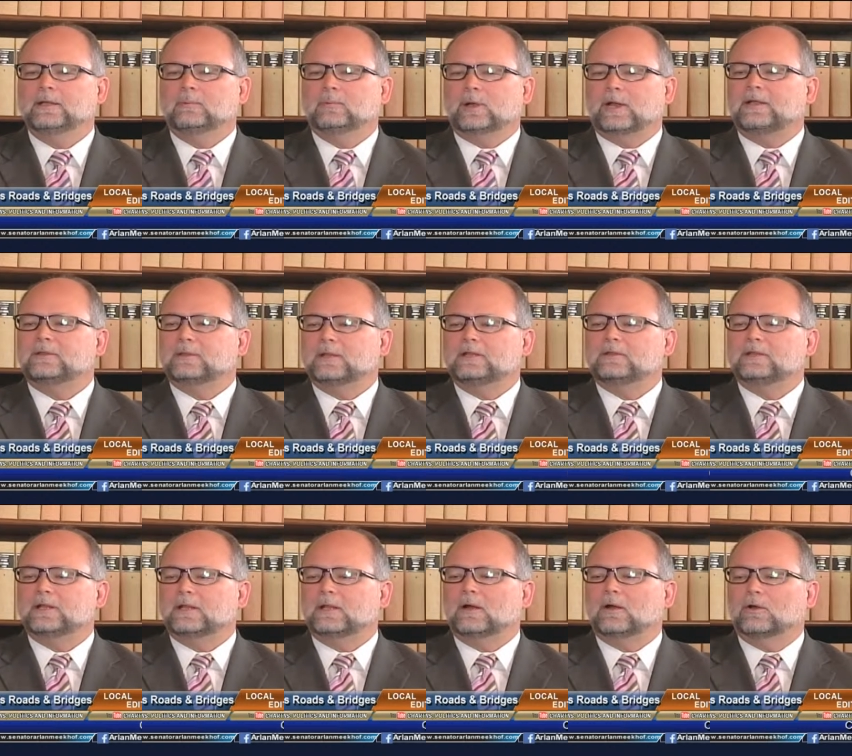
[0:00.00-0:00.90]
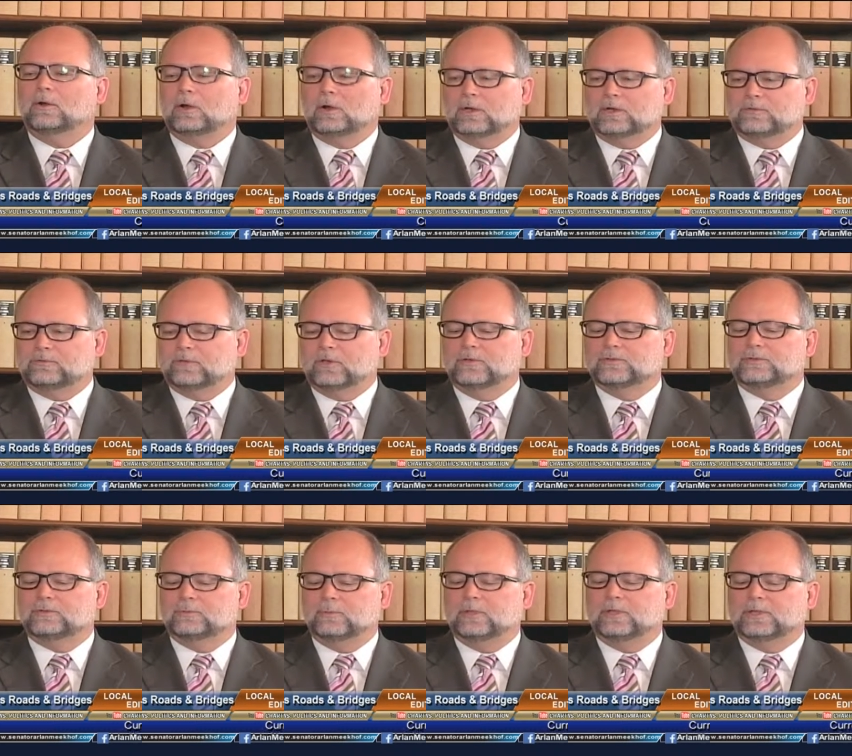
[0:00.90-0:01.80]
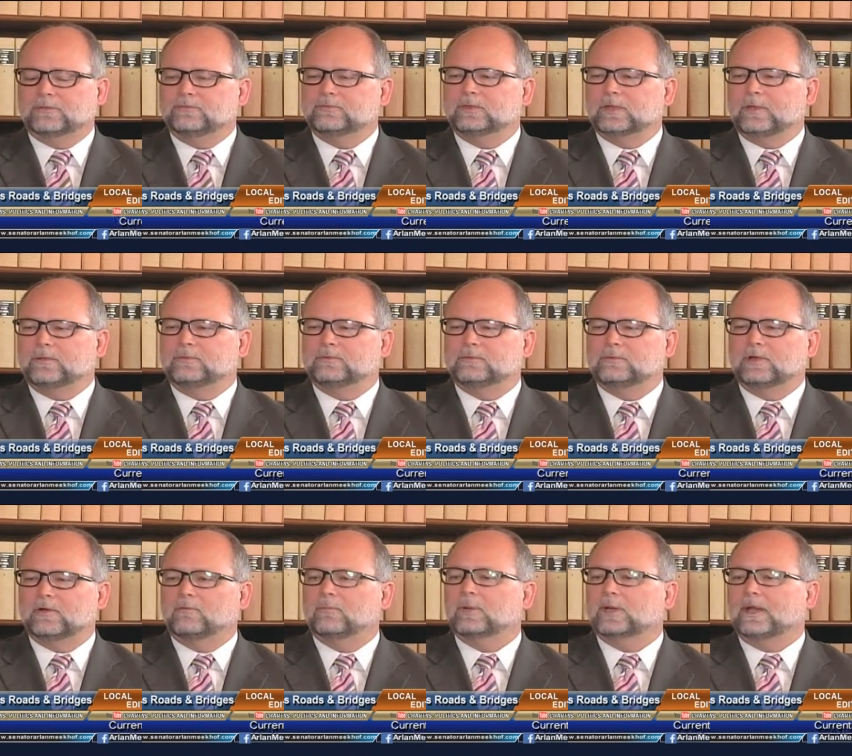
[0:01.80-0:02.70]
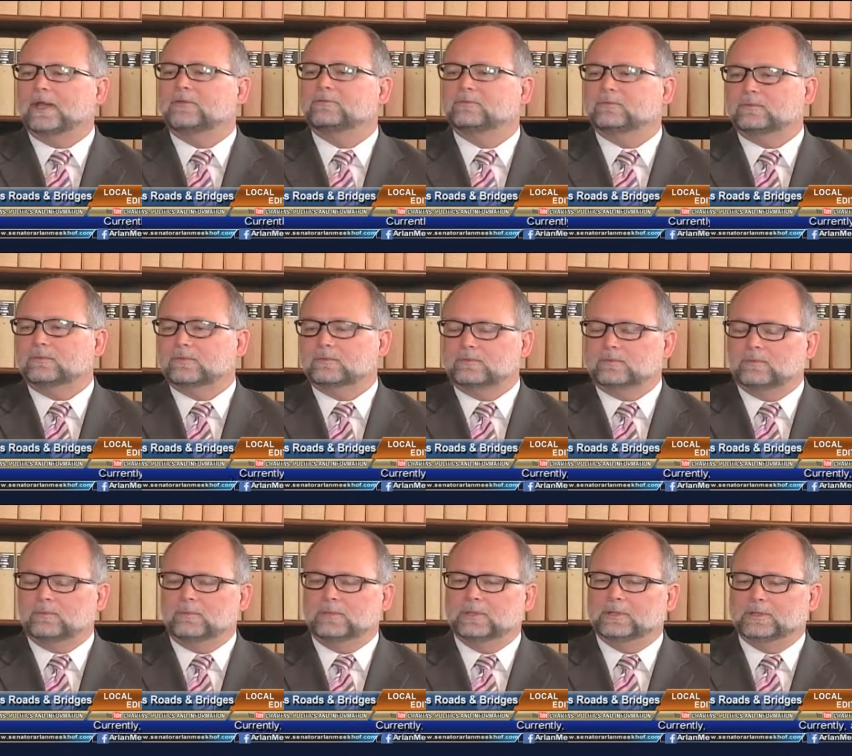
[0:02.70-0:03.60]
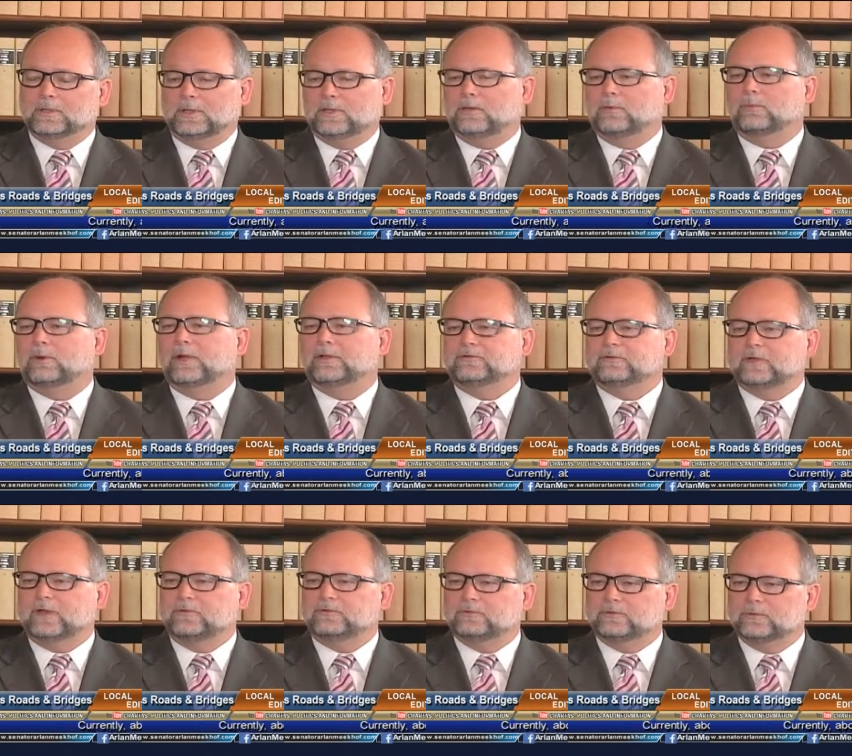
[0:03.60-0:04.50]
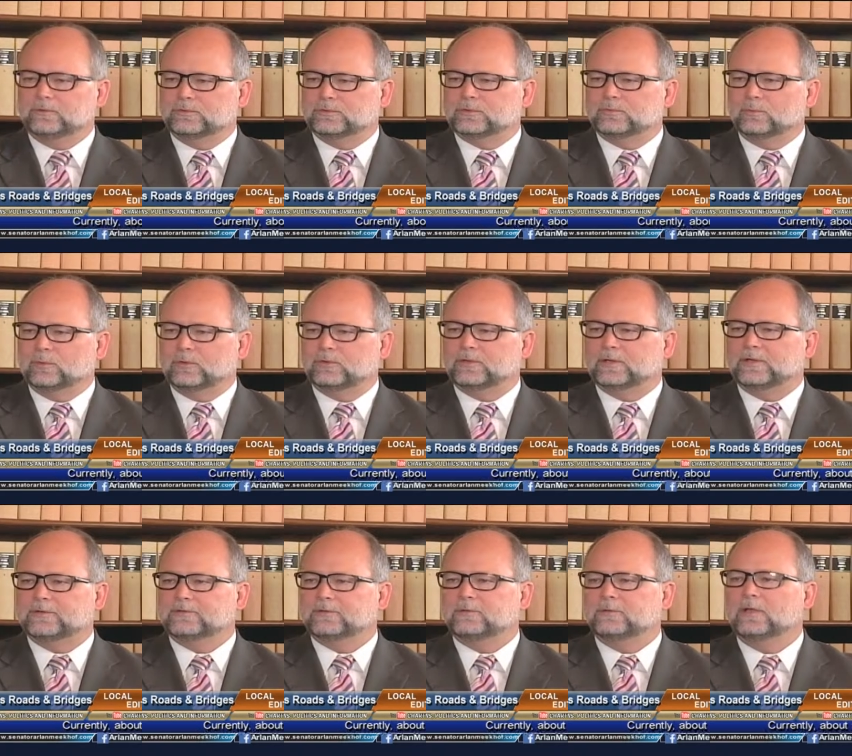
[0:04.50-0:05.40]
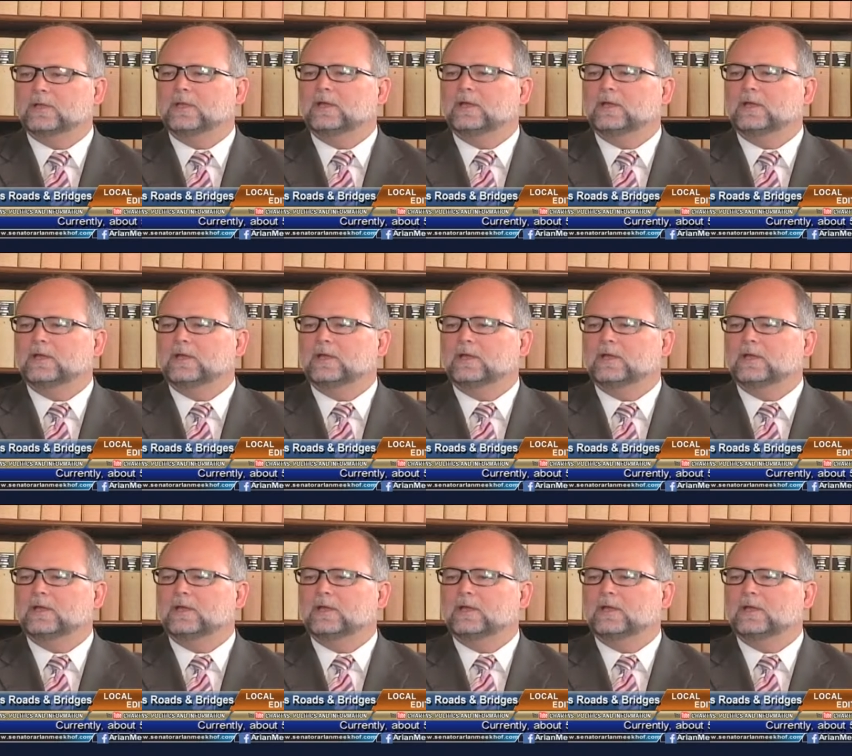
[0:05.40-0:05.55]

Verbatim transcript: But I think that our caucus also believes that government has the ability to right size and do some more things. And